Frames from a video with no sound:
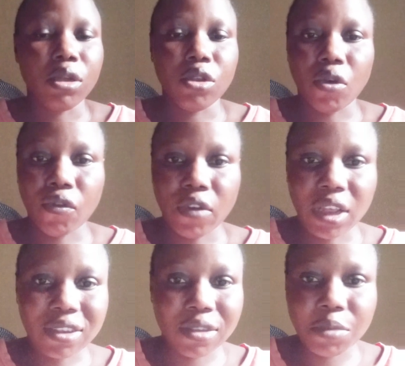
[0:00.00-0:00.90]
your
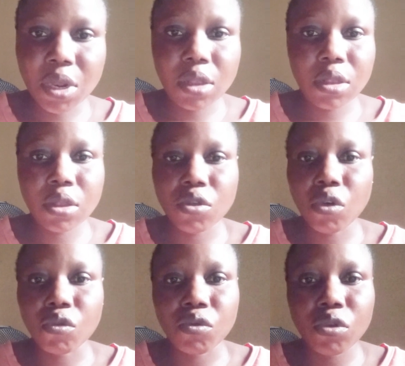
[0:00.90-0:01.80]
flexibility, your
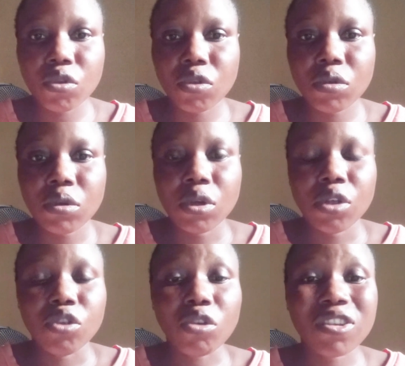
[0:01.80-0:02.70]
growth,
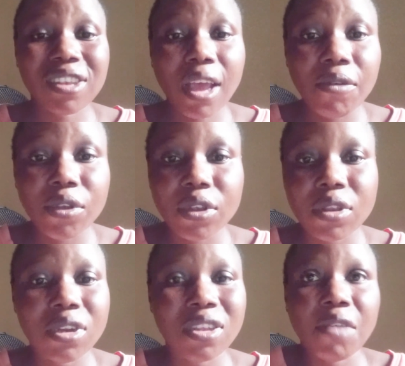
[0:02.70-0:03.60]
your service,
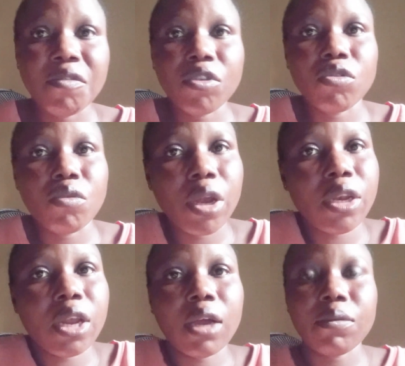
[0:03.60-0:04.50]
the service you
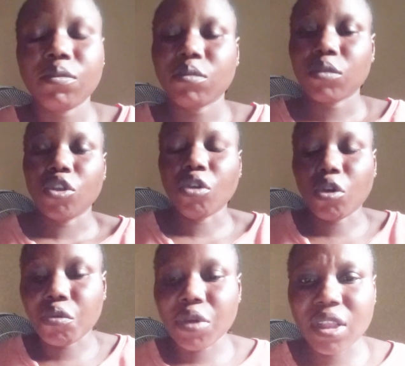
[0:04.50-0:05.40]
render, your
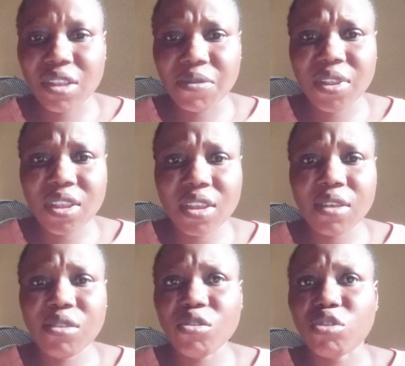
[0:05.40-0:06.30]

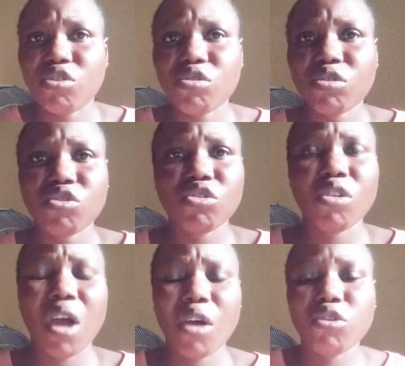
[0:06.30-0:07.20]
creativity, your
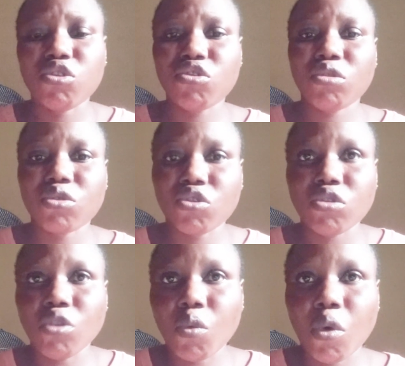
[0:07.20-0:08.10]
structure, how you structure
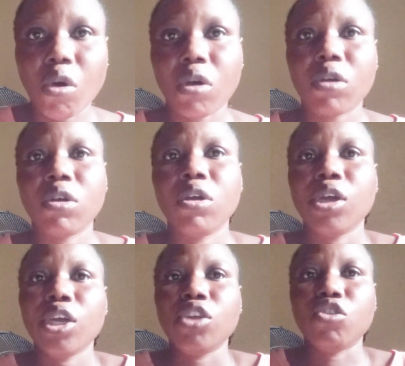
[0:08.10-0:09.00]
your work,
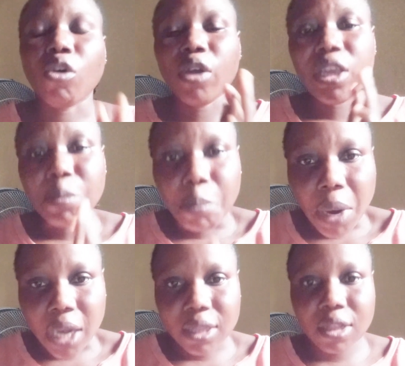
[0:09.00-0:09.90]
your
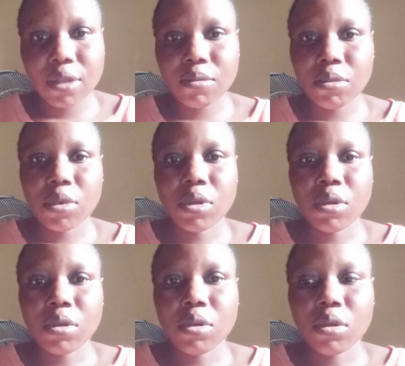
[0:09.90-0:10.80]
impact
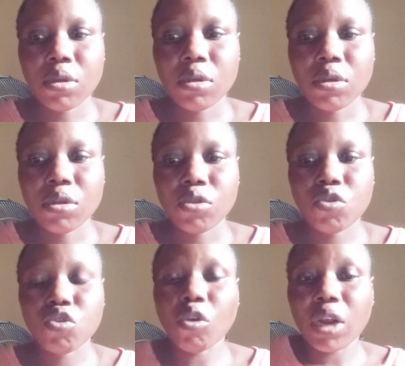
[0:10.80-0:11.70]

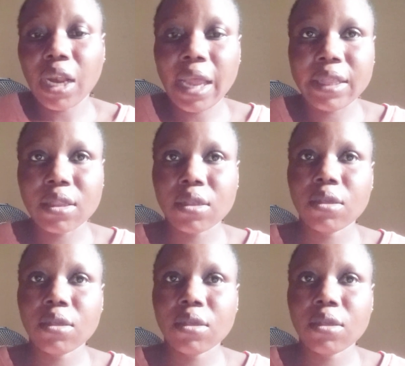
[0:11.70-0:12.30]
to your clients.